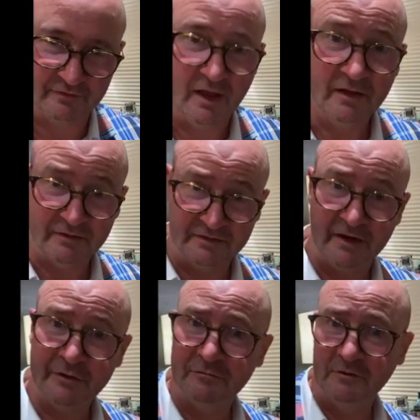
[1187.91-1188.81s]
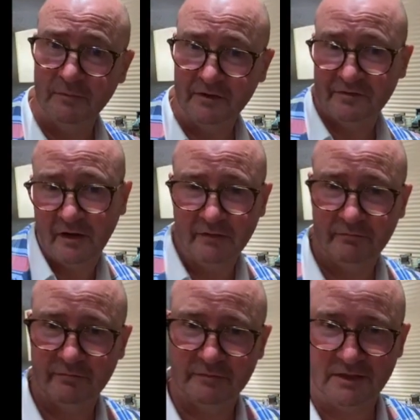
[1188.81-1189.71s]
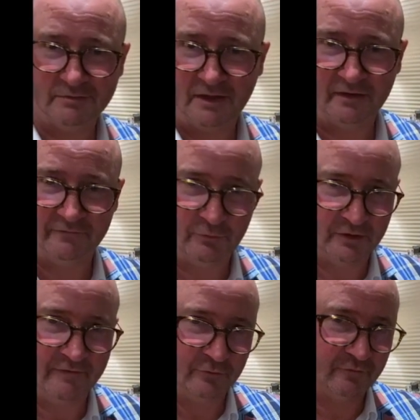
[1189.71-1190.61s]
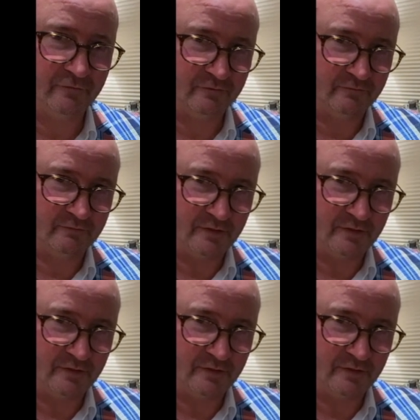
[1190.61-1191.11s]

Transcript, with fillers: So it's an article on my site, deep down, if you want to have a look for it.